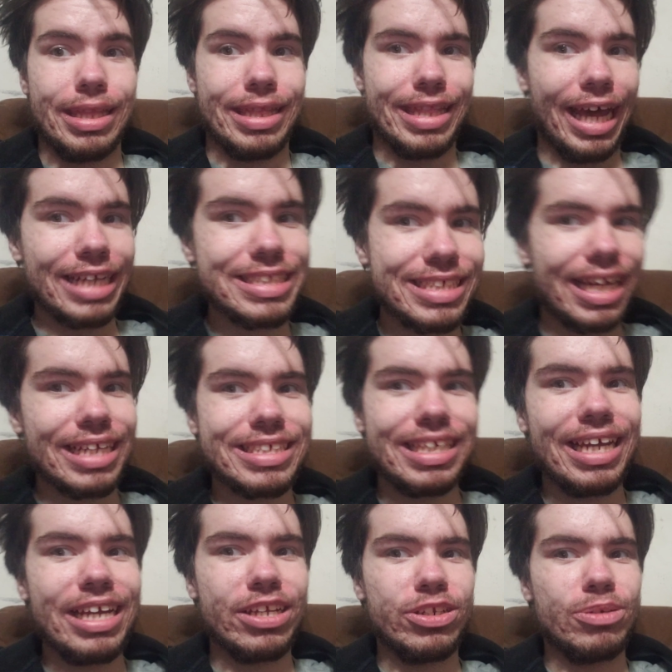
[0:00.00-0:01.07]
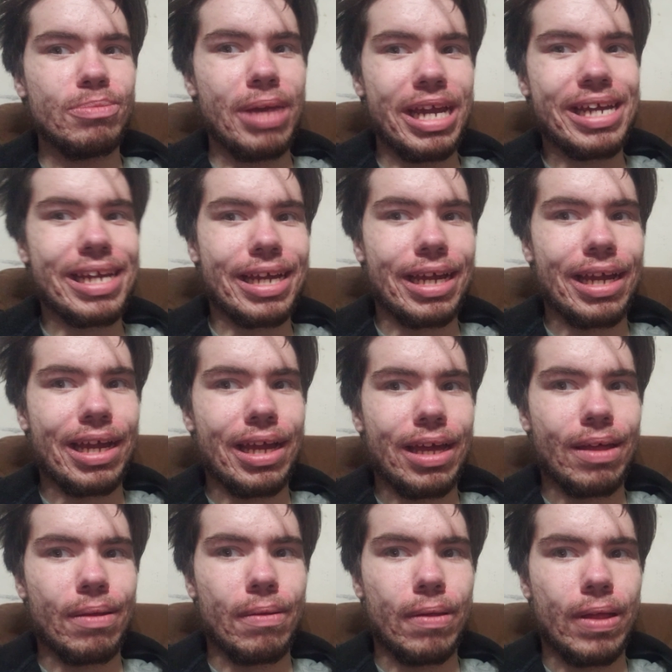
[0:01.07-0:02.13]
That's not saying you make
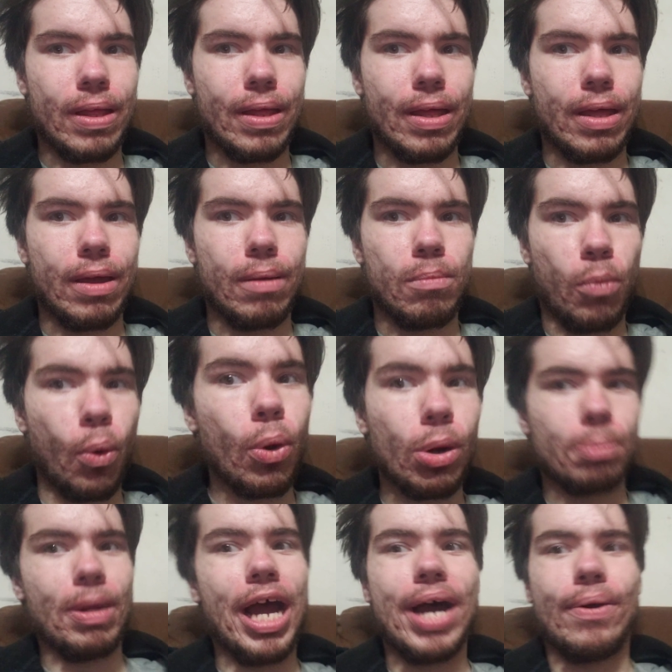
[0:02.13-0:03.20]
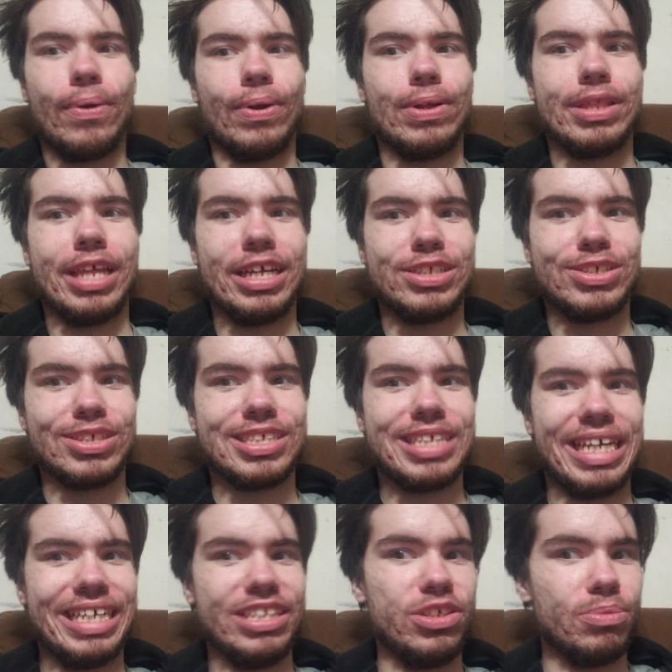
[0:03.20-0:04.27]
more power. That's just
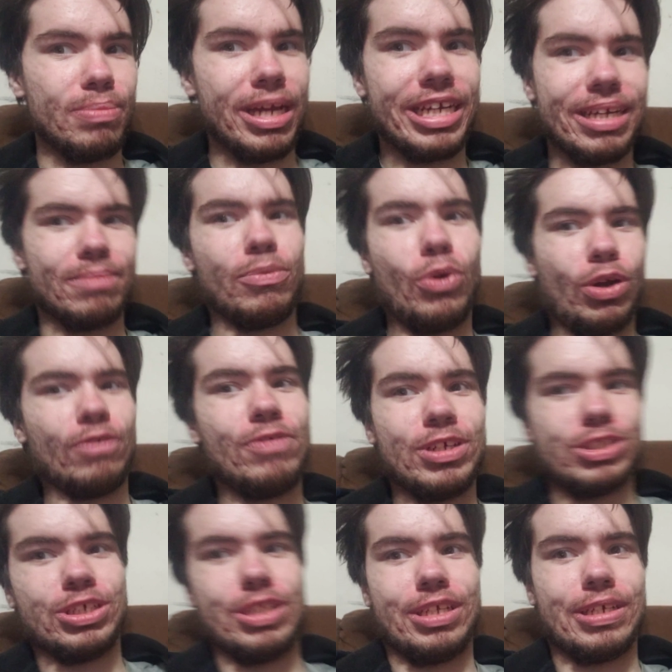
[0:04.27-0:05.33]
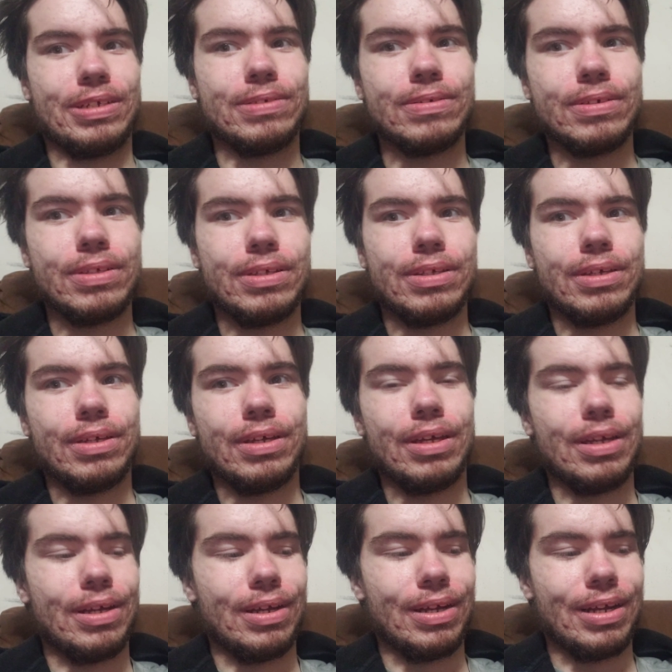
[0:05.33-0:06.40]
saying you make it more efficiently.
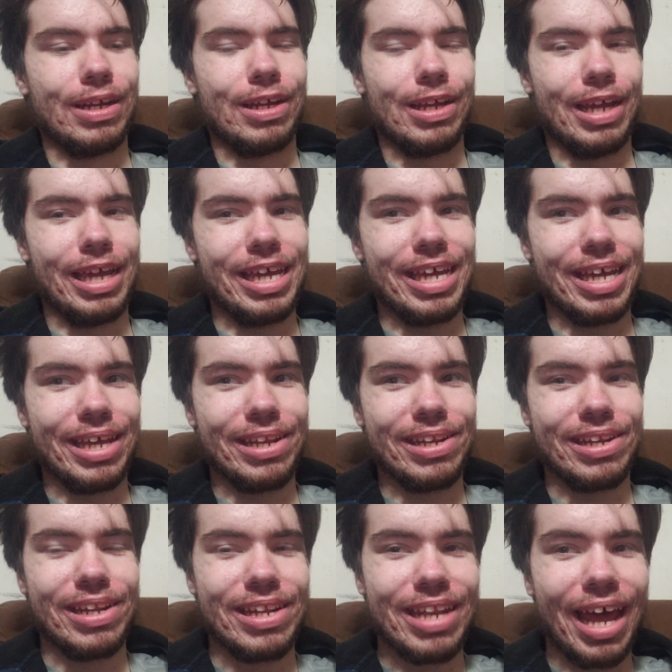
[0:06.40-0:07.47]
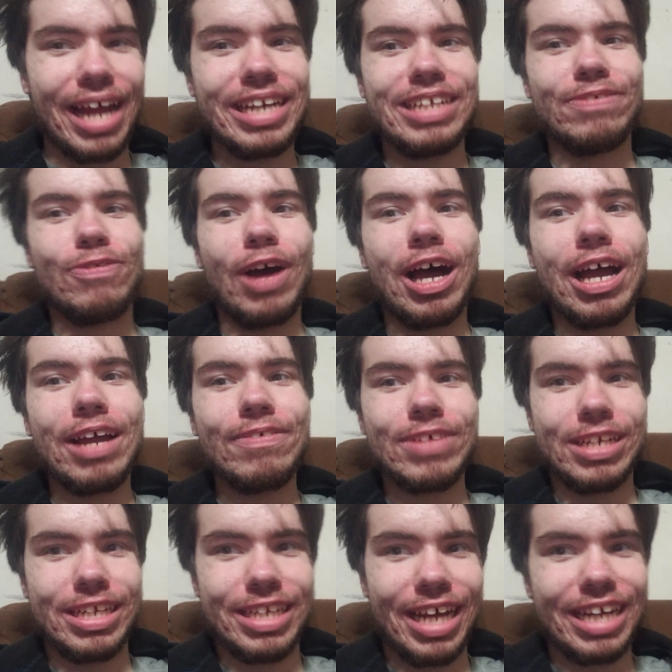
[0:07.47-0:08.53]
And 95
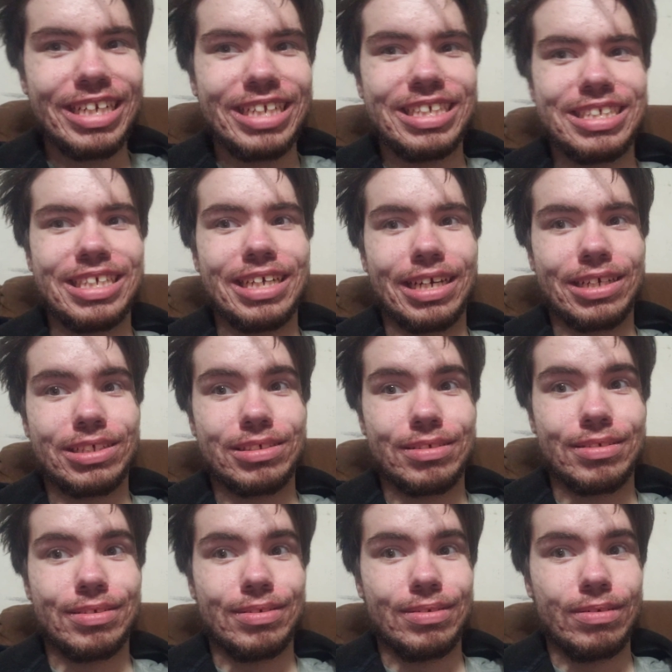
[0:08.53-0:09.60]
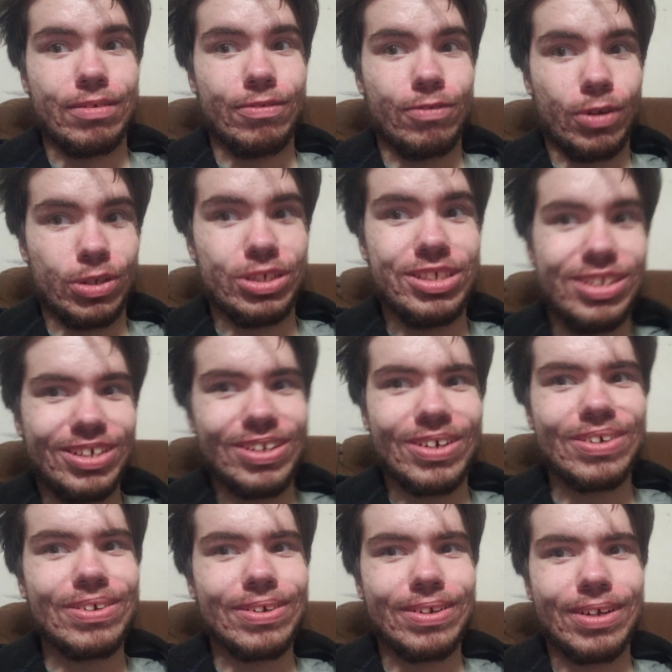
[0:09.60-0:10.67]
and a 96. Last
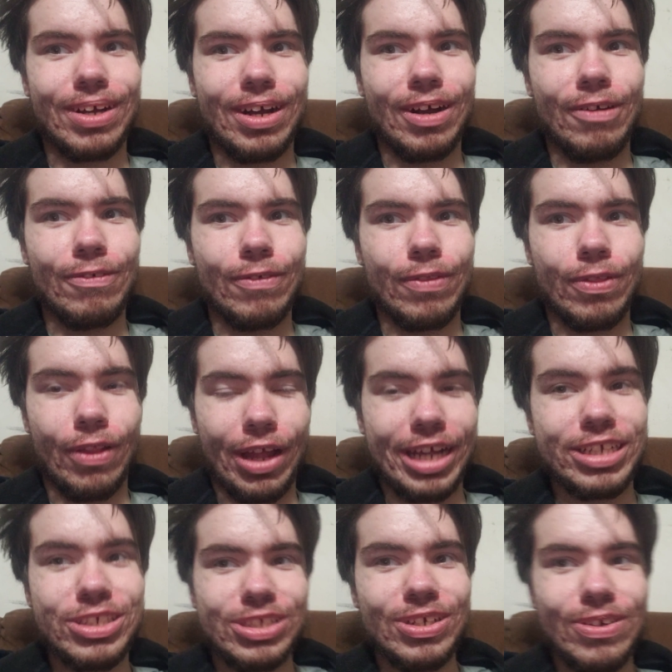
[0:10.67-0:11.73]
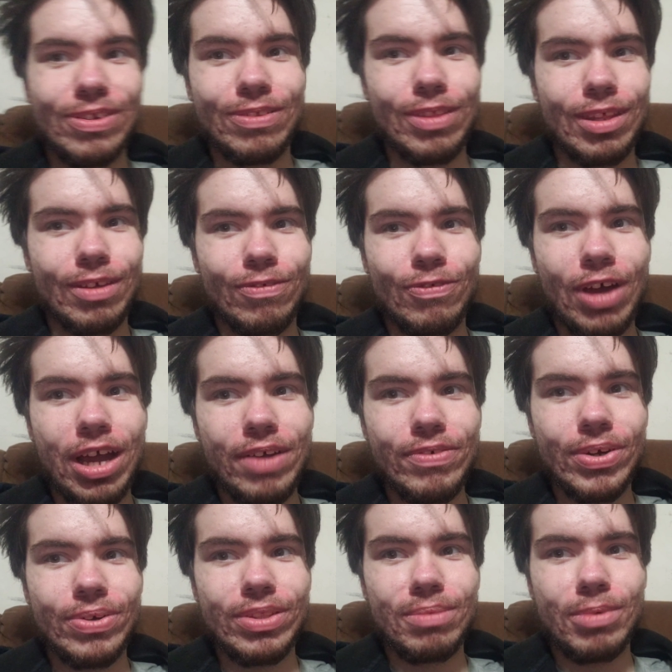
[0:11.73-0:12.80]
year of the
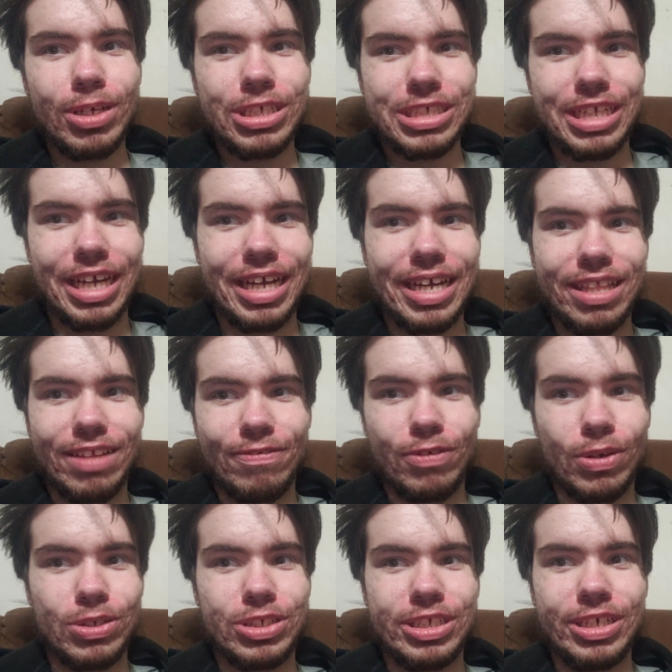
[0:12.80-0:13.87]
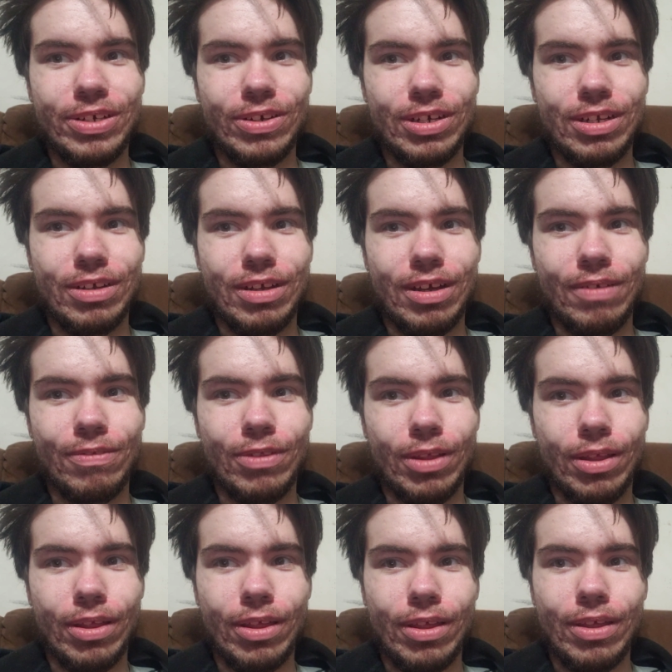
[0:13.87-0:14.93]
5.0 in the Mustang and the first year of
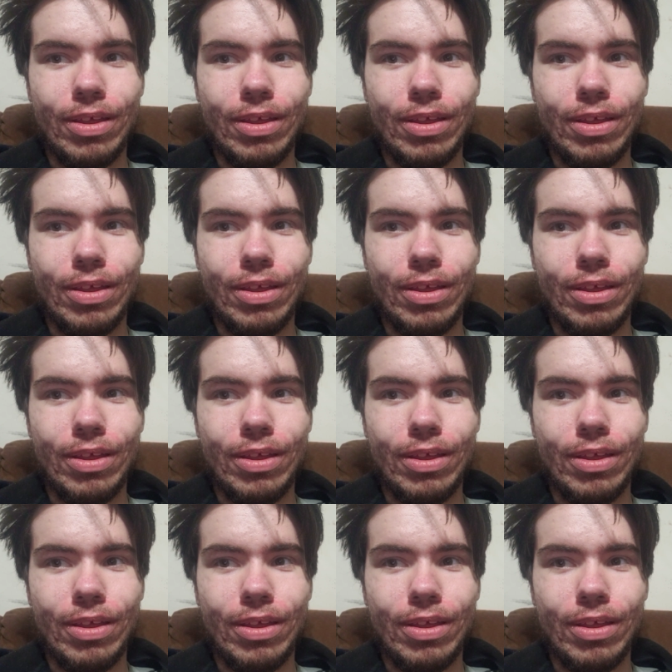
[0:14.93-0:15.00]
the